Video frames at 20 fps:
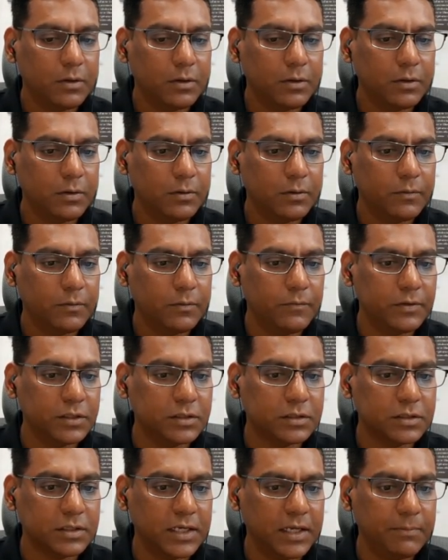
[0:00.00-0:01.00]
which is
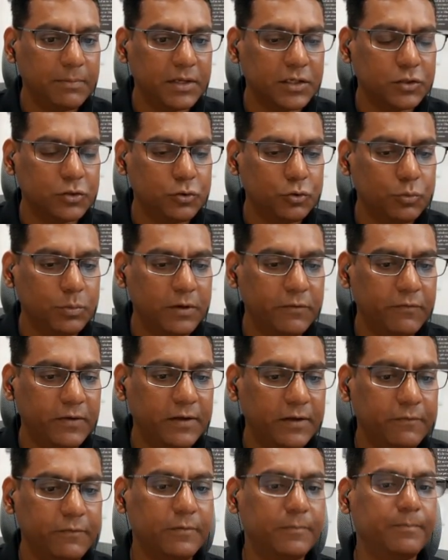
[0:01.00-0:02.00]
same as 2 by
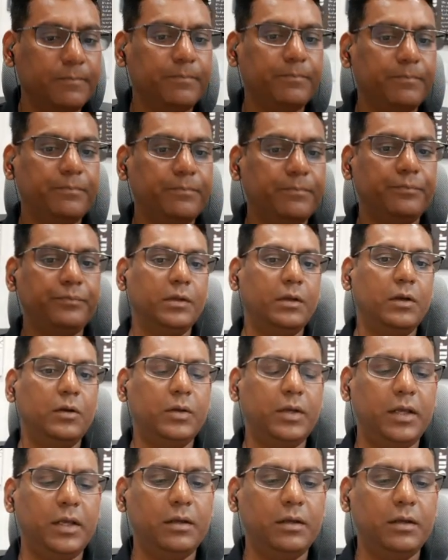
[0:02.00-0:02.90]
5. Okay,